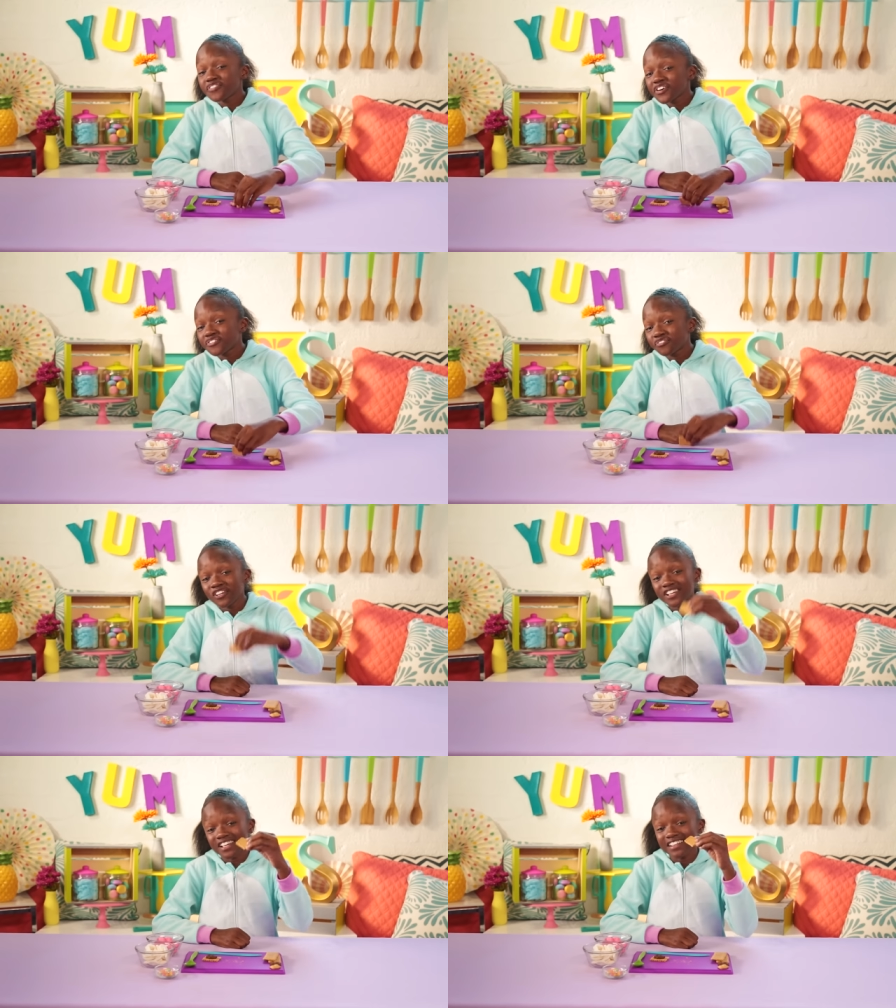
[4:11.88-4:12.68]
Feel
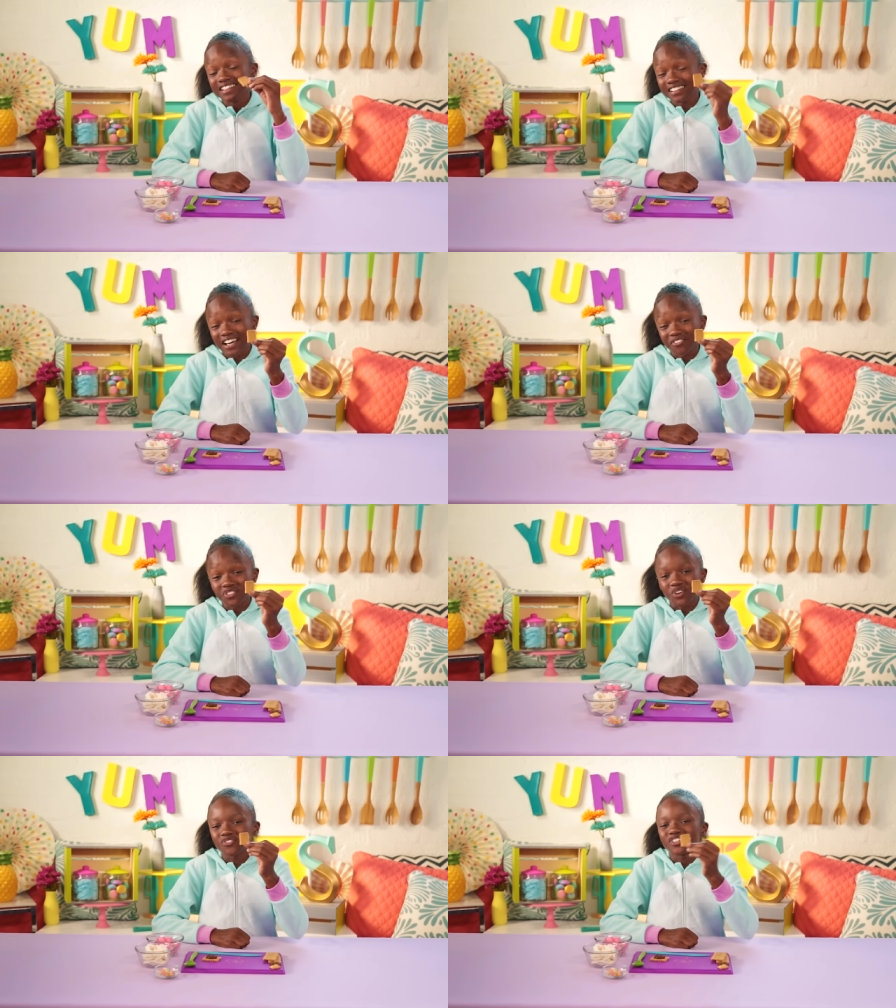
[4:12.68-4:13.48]
free to eat the
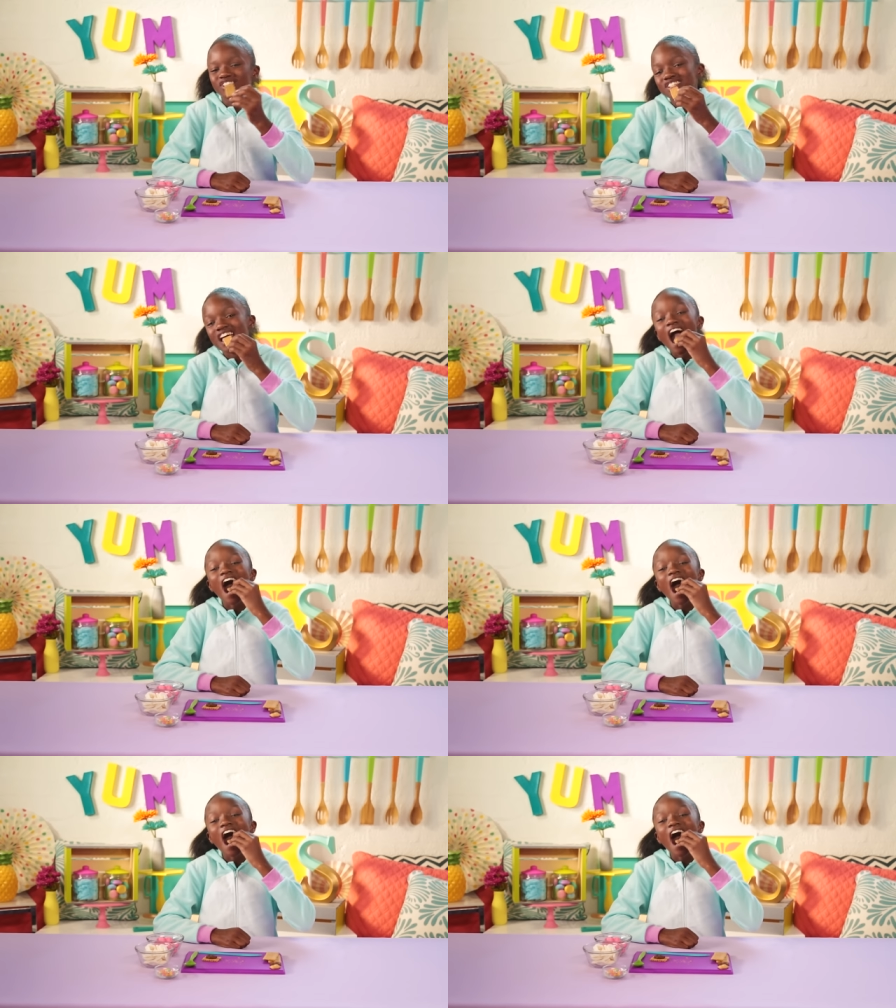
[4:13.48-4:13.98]
leftovers.